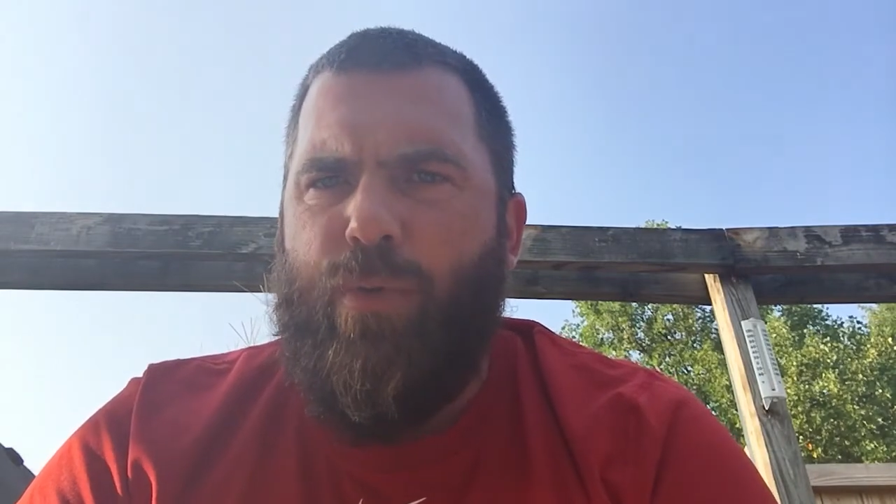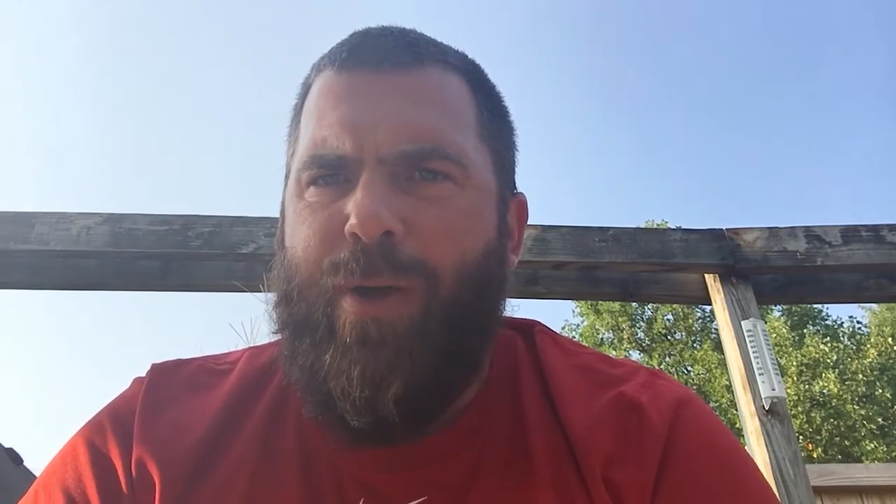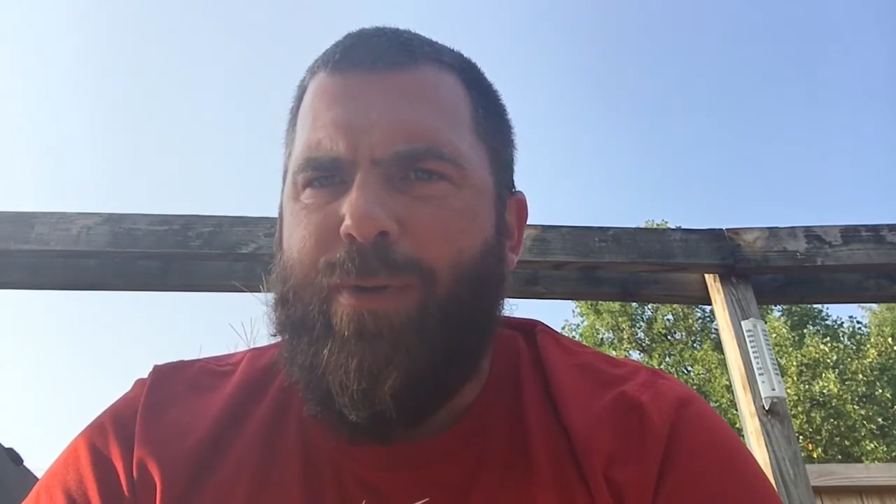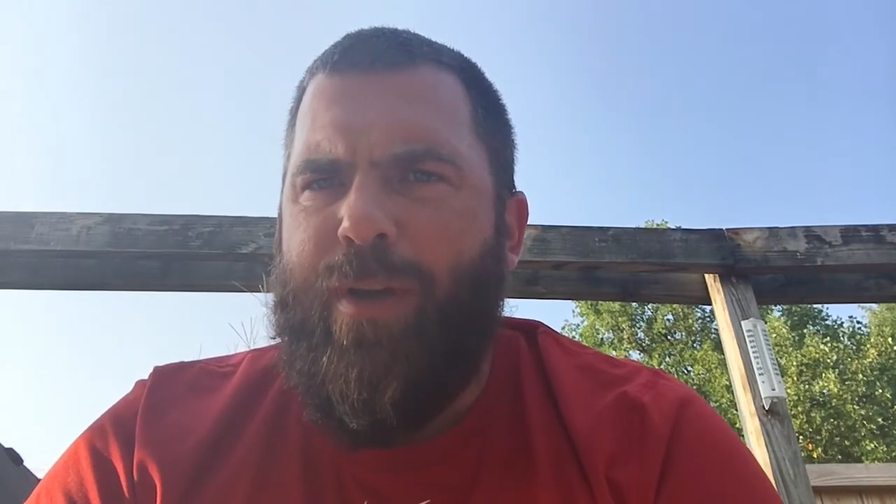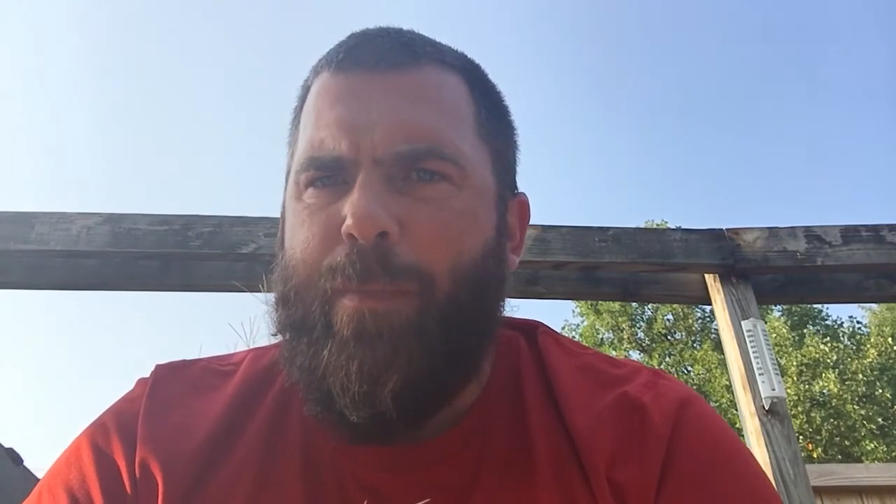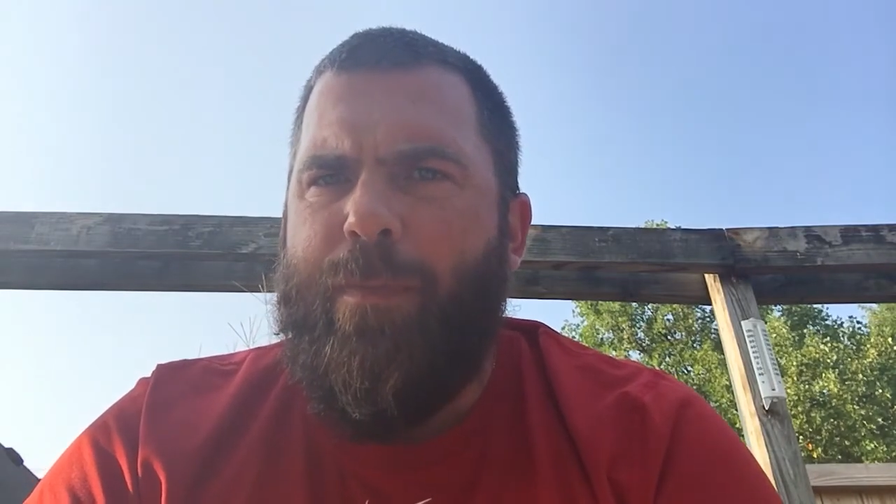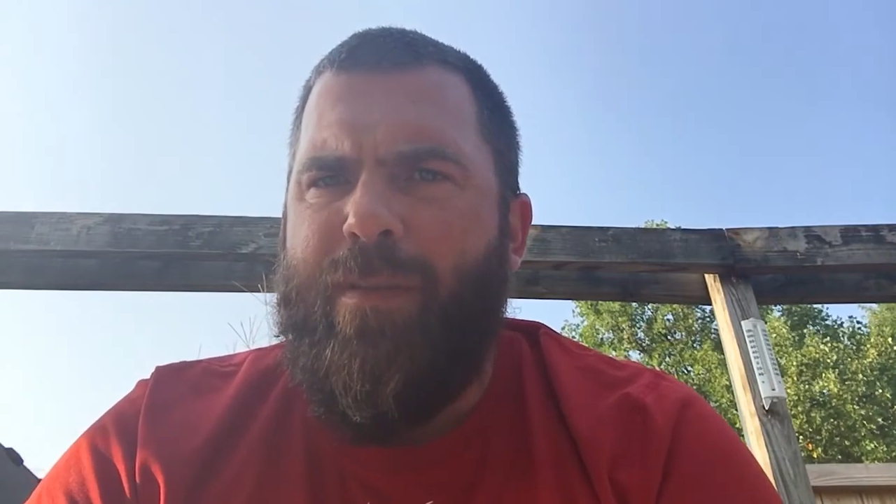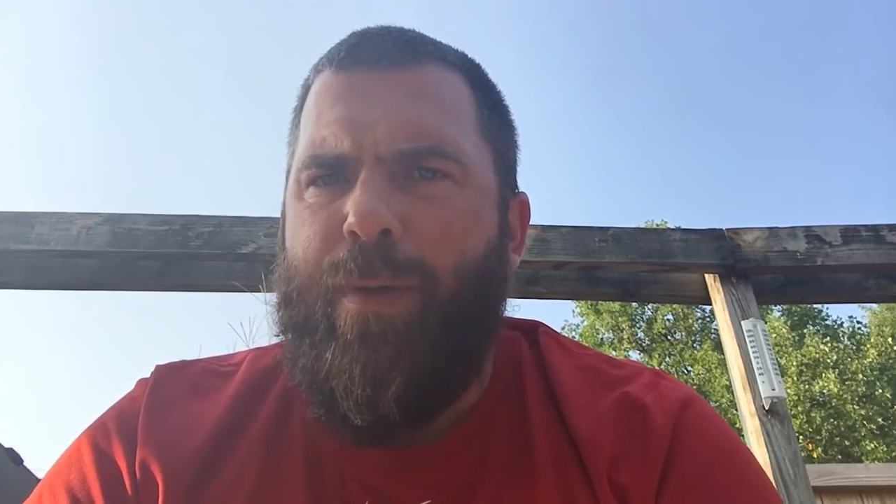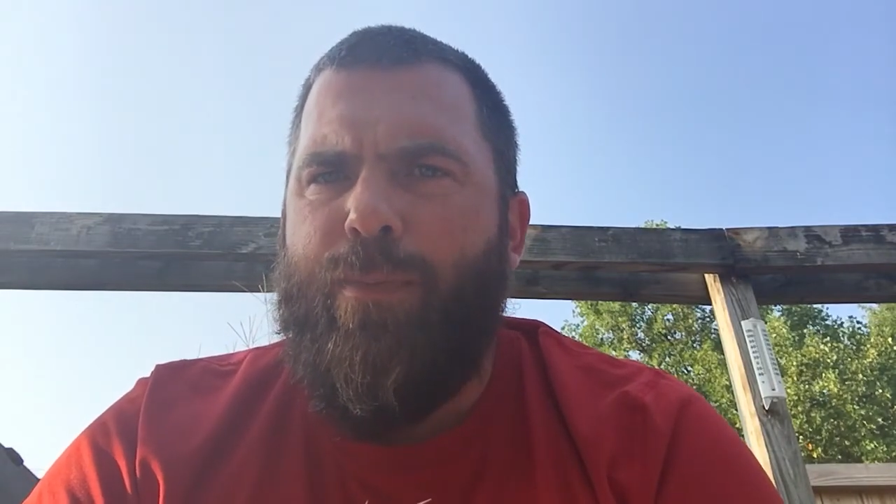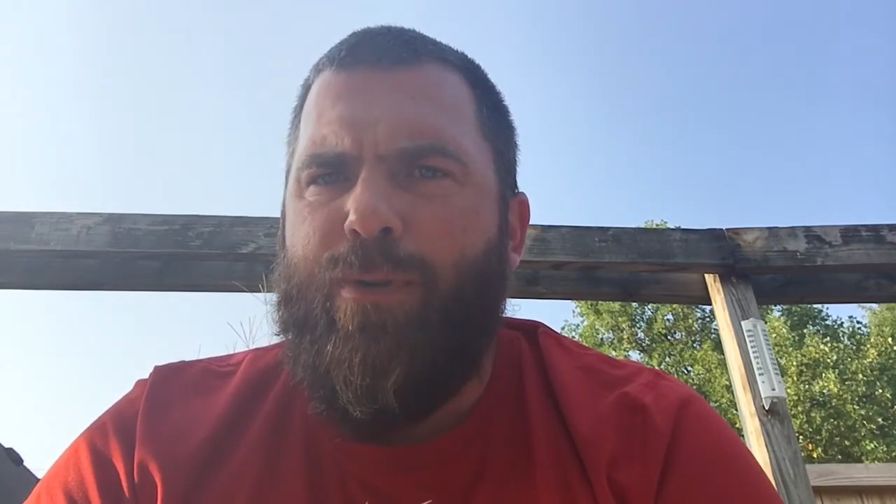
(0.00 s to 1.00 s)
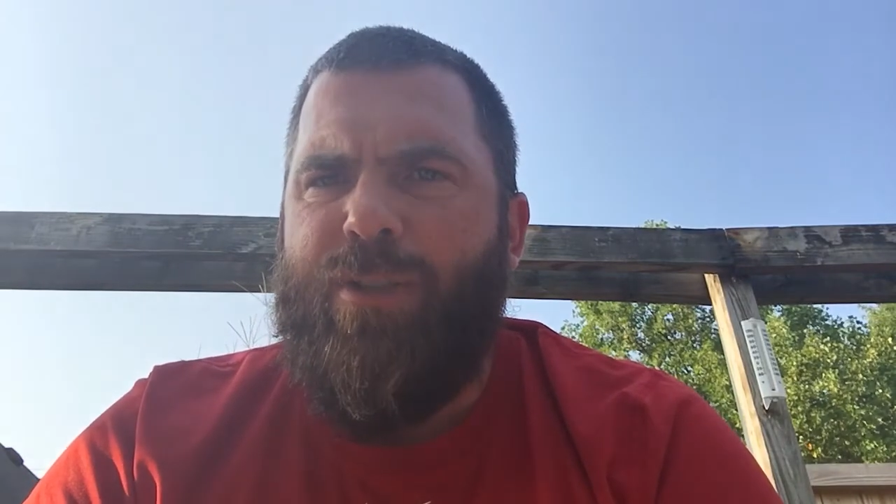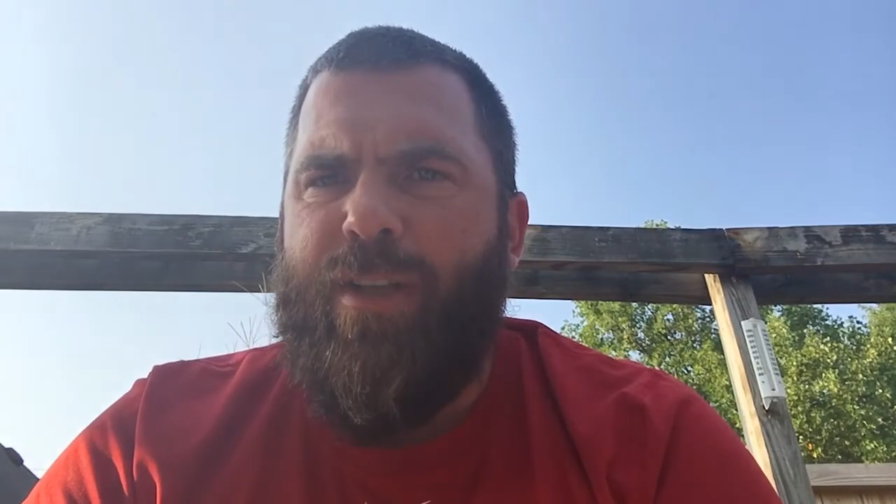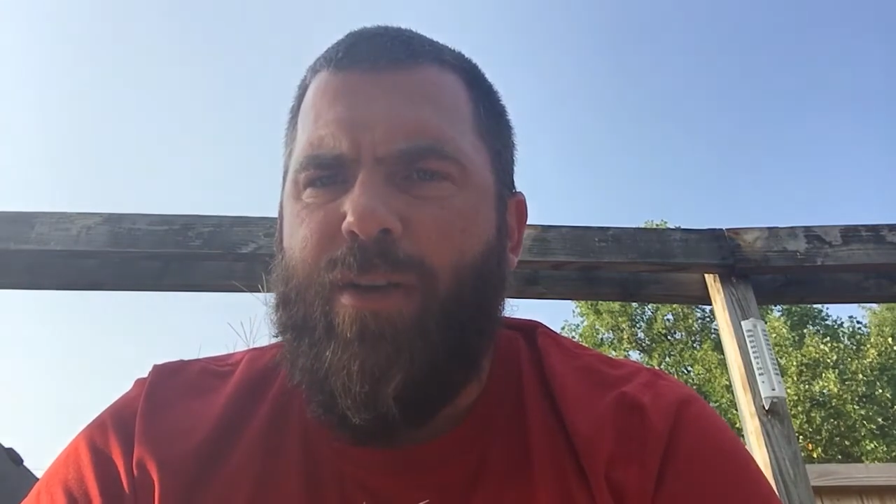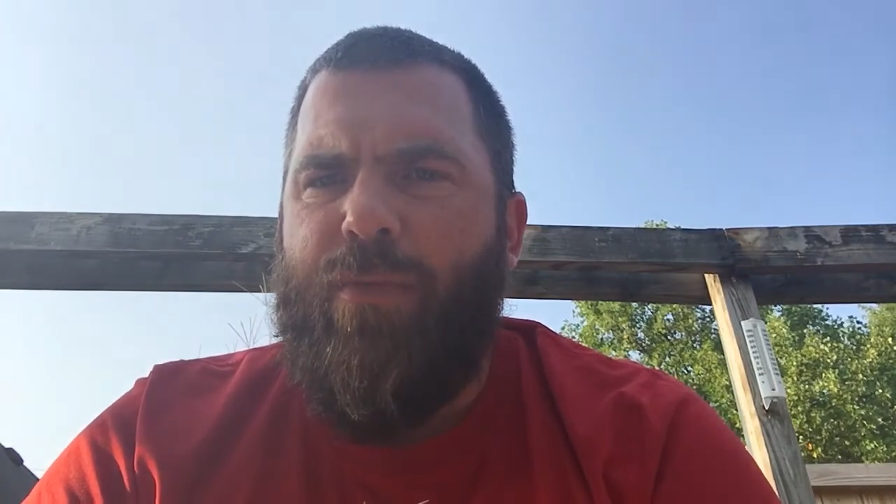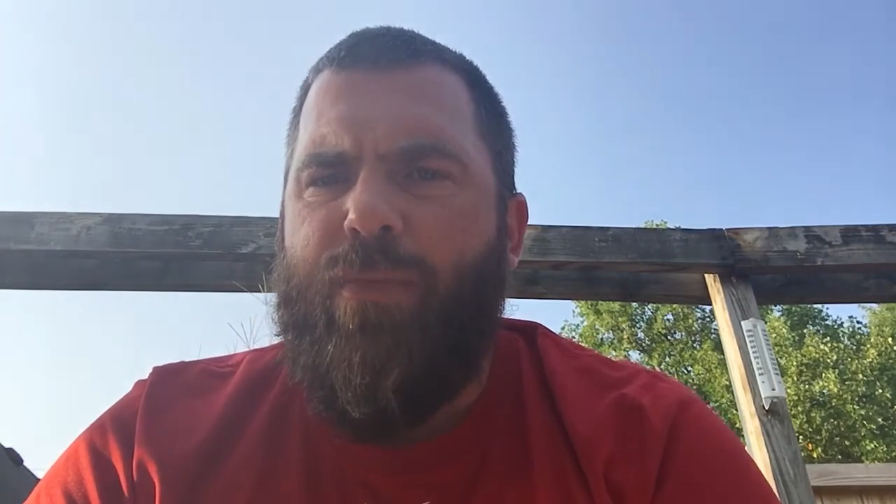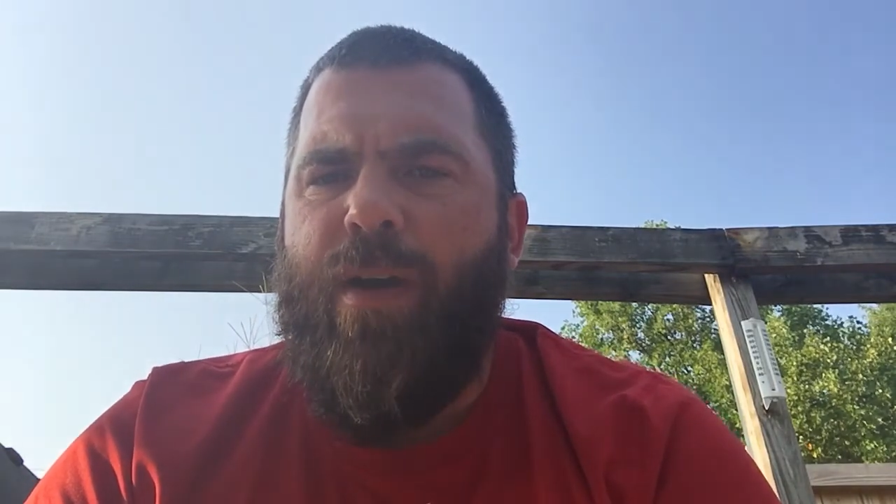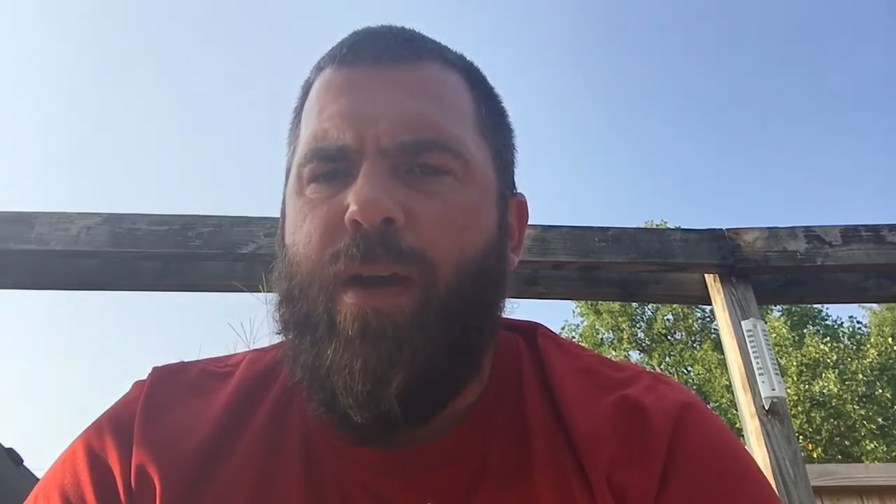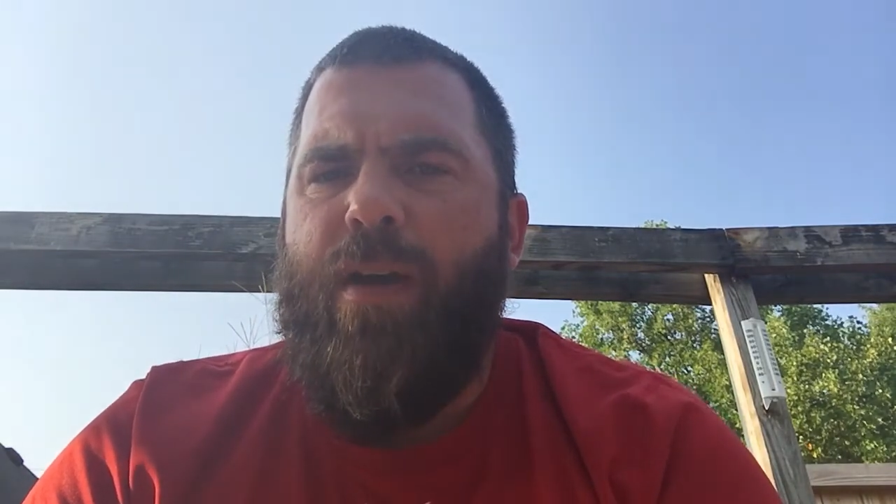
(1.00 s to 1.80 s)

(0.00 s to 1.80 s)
round up the members of